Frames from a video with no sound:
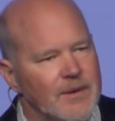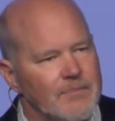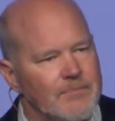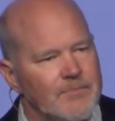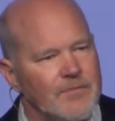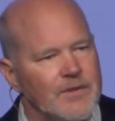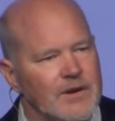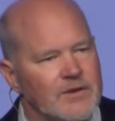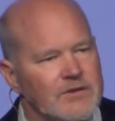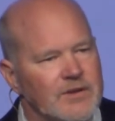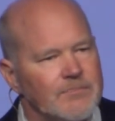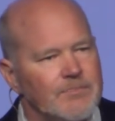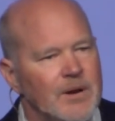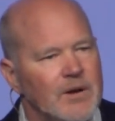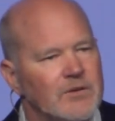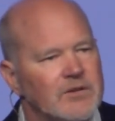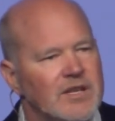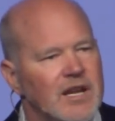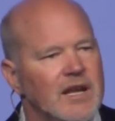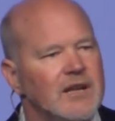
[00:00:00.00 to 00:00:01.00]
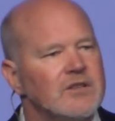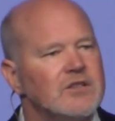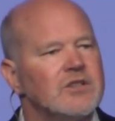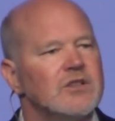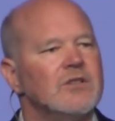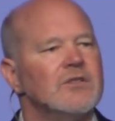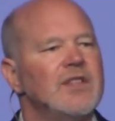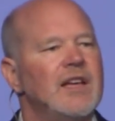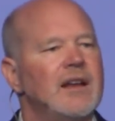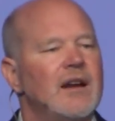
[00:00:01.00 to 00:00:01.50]
there's a
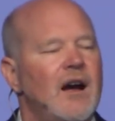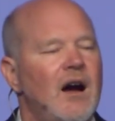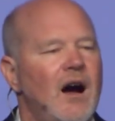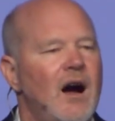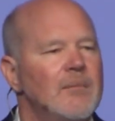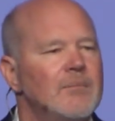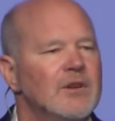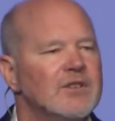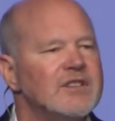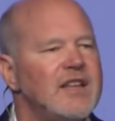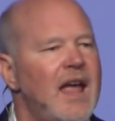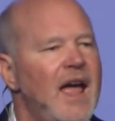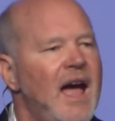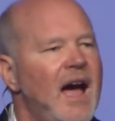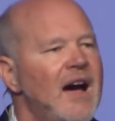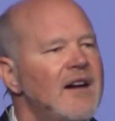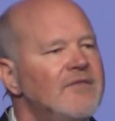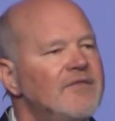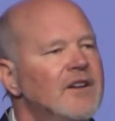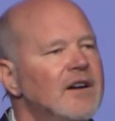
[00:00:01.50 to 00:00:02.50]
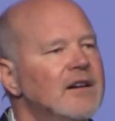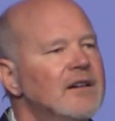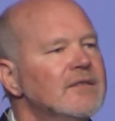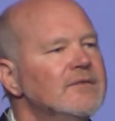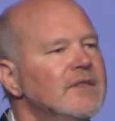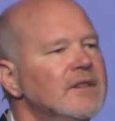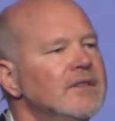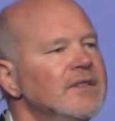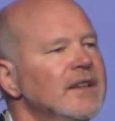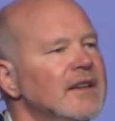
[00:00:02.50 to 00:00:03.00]
potential that almost half
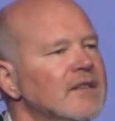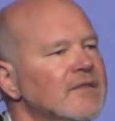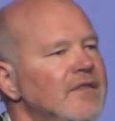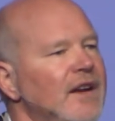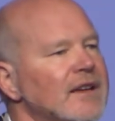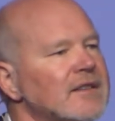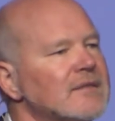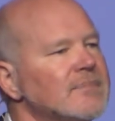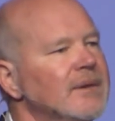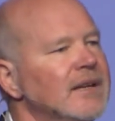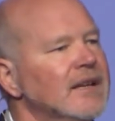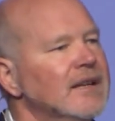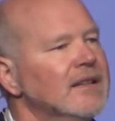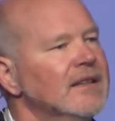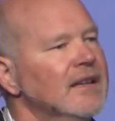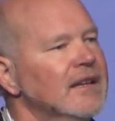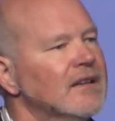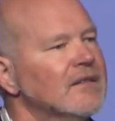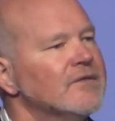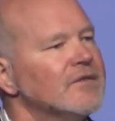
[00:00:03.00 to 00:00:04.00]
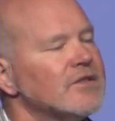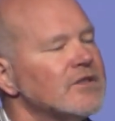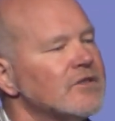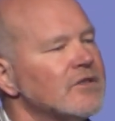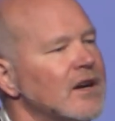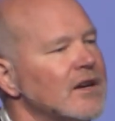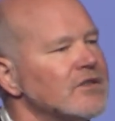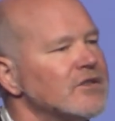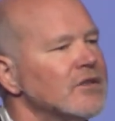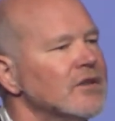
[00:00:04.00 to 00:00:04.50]
of the investment in the
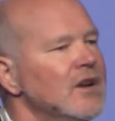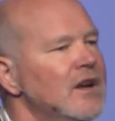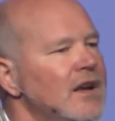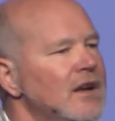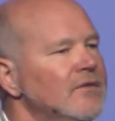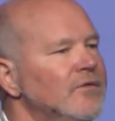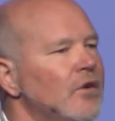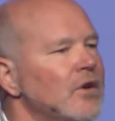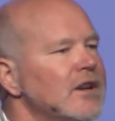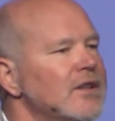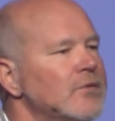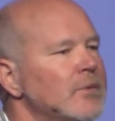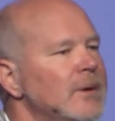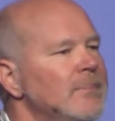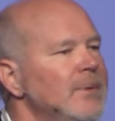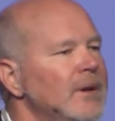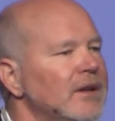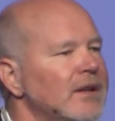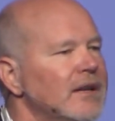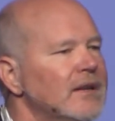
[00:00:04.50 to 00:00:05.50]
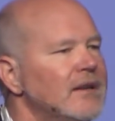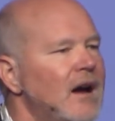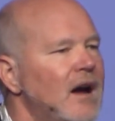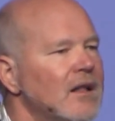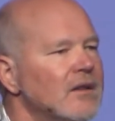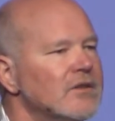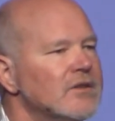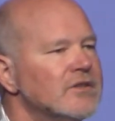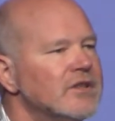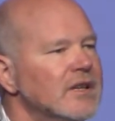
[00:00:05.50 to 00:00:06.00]
infrastructure, $43 billion
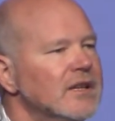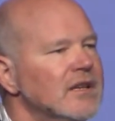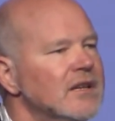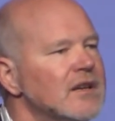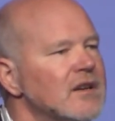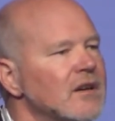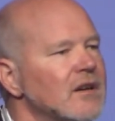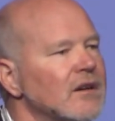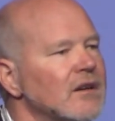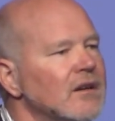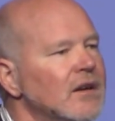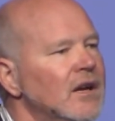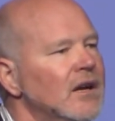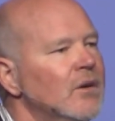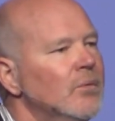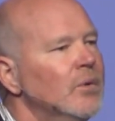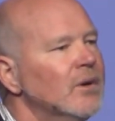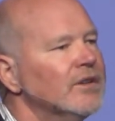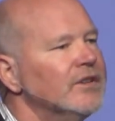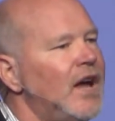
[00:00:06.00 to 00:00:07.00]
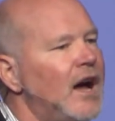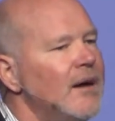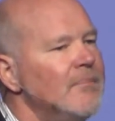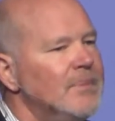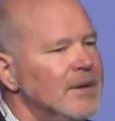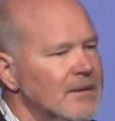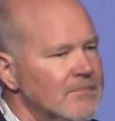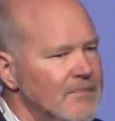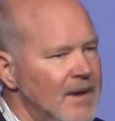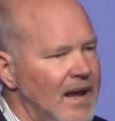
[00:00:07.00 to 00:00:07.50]
a year, will not
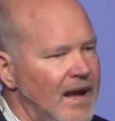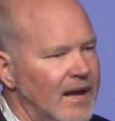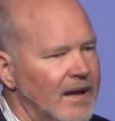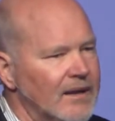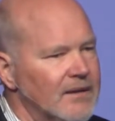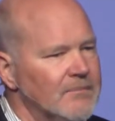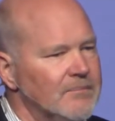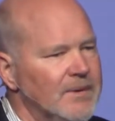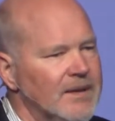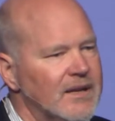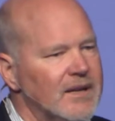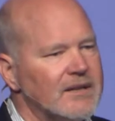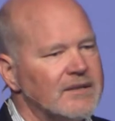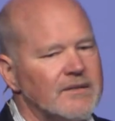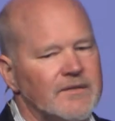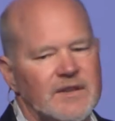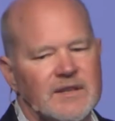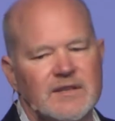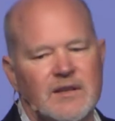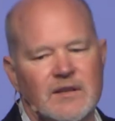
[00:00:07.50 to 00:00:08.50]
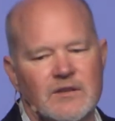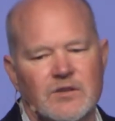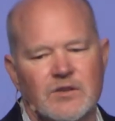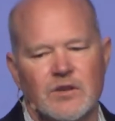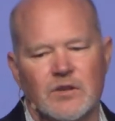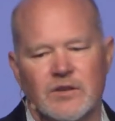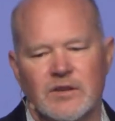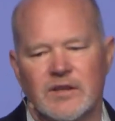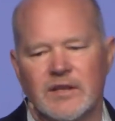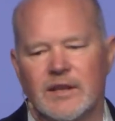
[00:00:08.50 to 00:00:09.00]
be made because of this
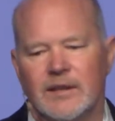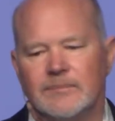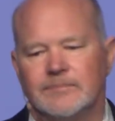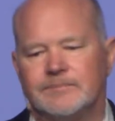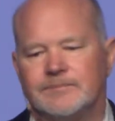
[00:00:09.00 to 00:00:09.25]
uncertainty.